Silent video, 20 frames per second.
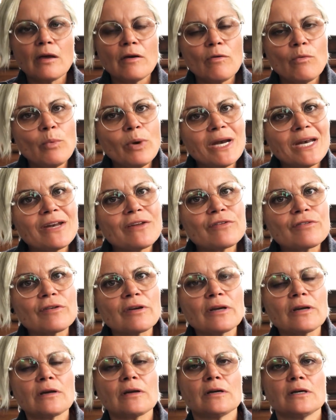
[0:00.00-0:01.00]
Witness
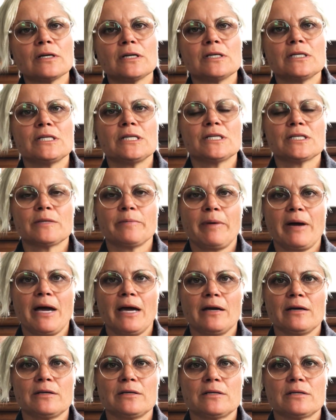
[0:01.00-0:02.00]
it
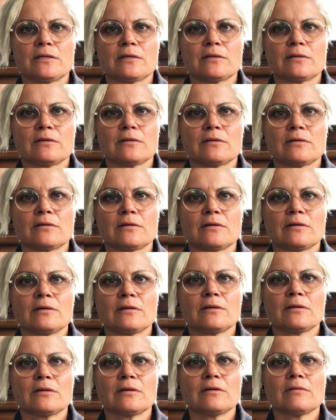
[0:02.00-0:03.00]
dissipate.
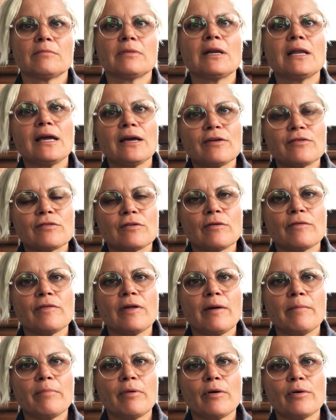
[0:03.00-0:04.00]
But allow yourself
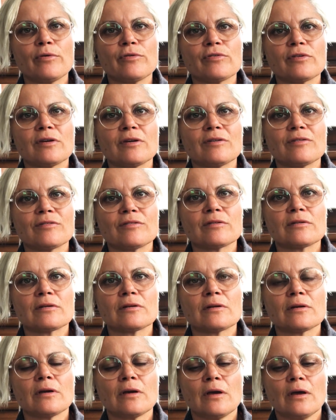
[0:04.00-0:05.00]
that process.
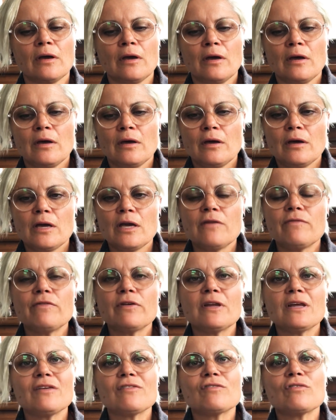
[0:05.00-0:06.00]
If
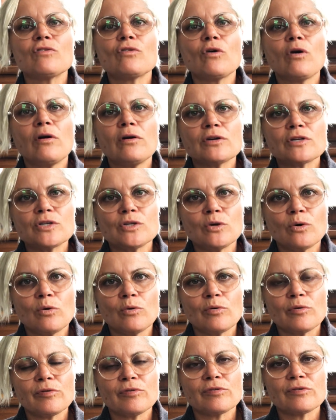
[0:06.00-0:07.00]
it is not
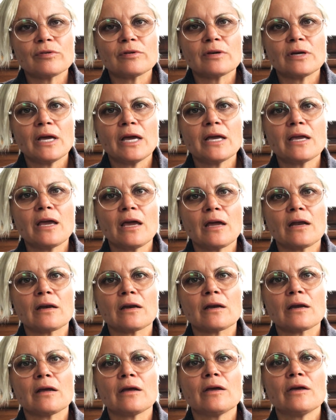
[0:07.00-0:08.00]
yours,
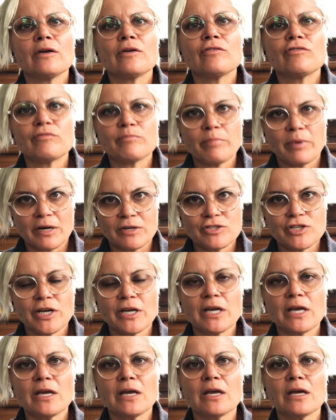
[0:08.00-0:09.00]
again, by
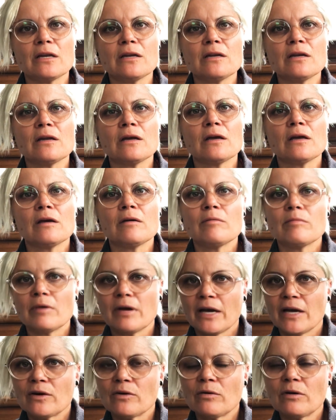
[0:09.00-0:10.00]
checking in,
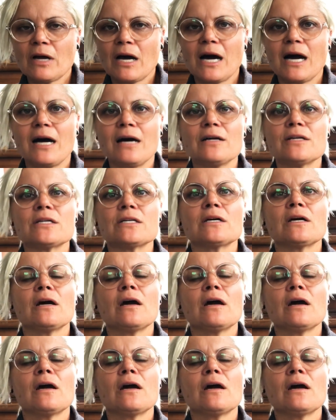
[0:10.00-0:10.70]
hand on heart,